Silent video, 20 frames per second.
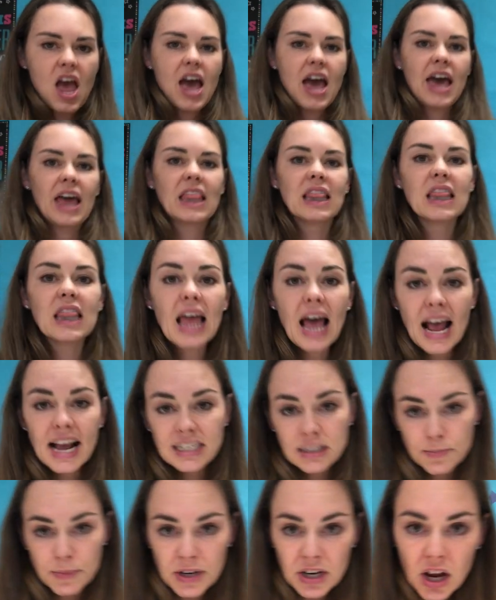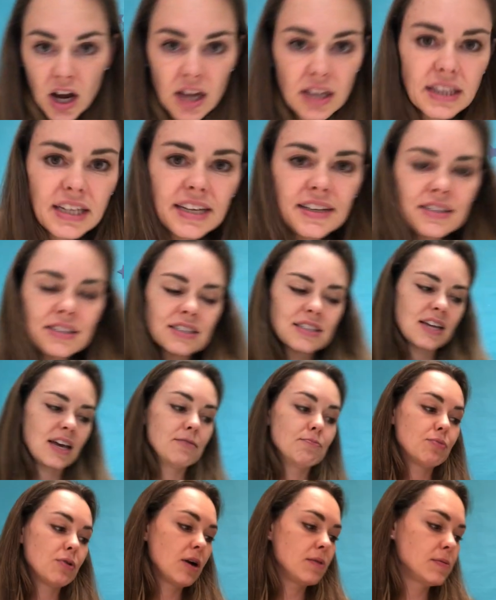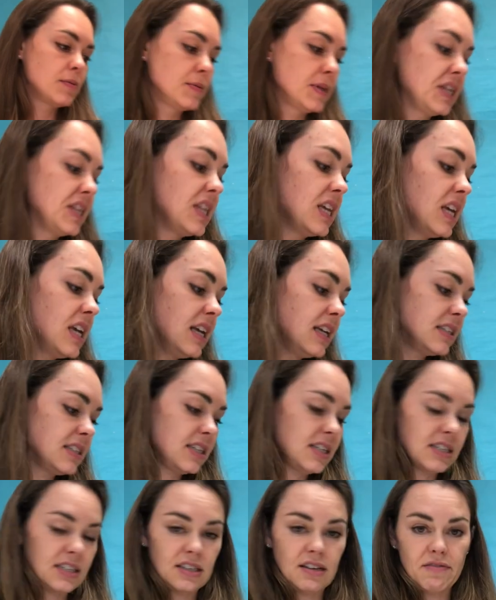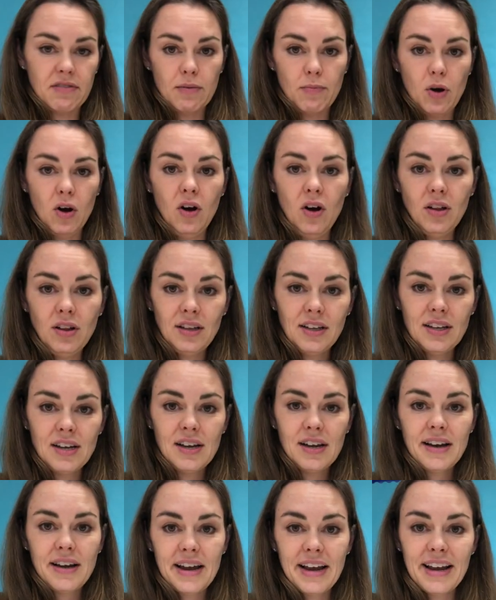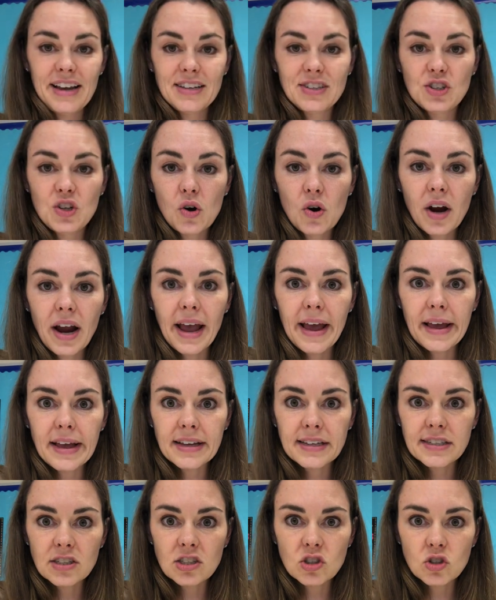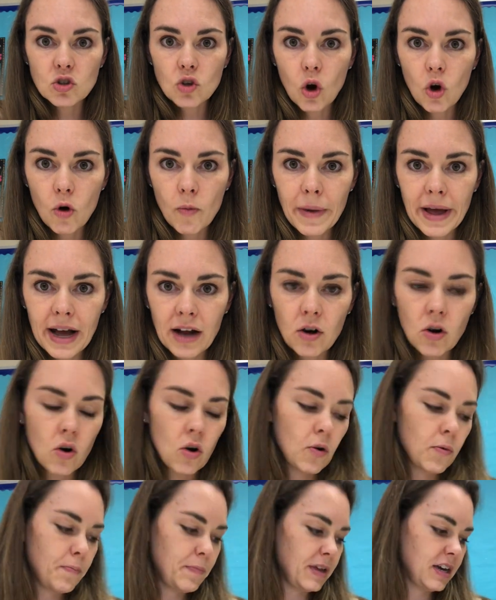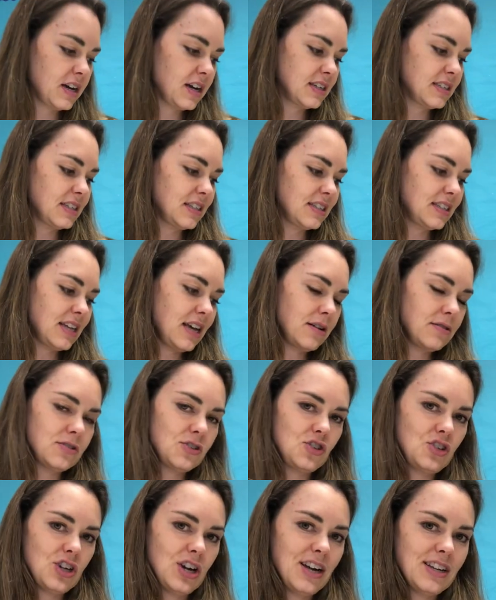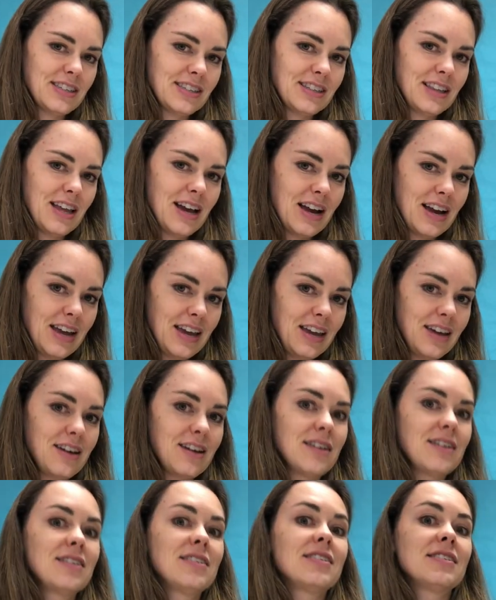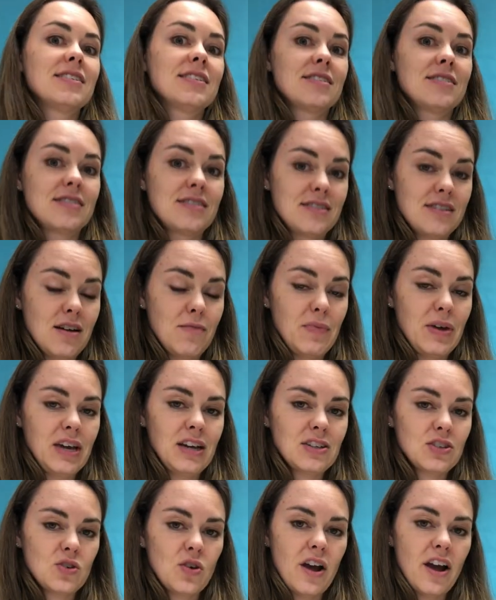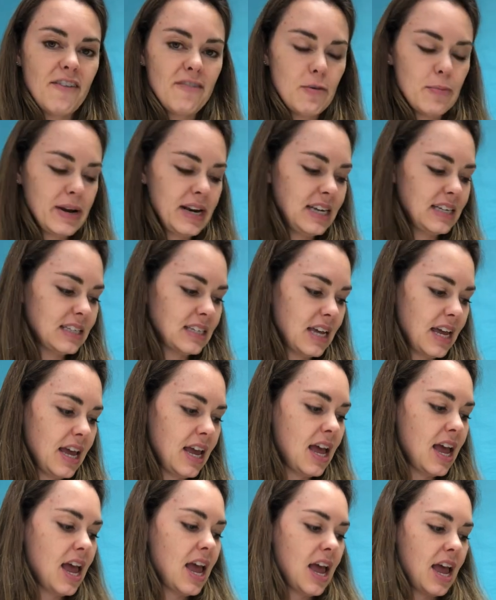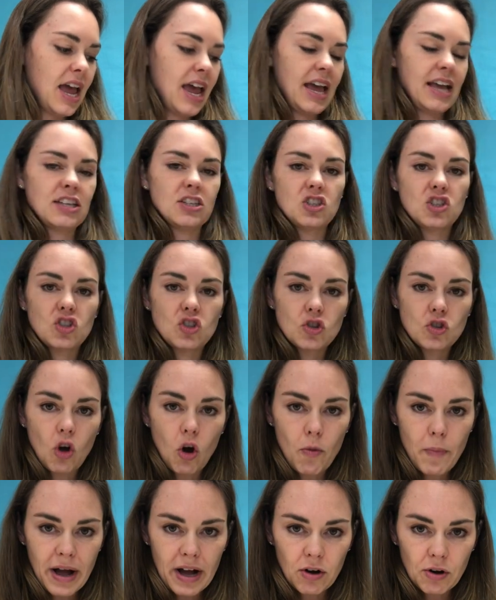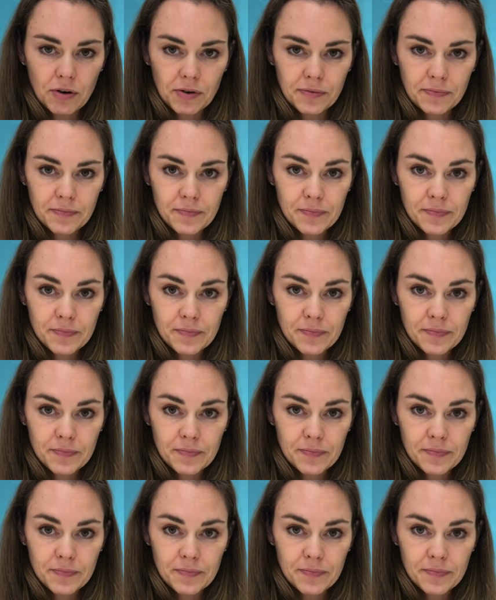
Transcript: And last but not least, and probably the easiest of them all, is your estómago, because it sounds just like stomach. So everybody say estómago.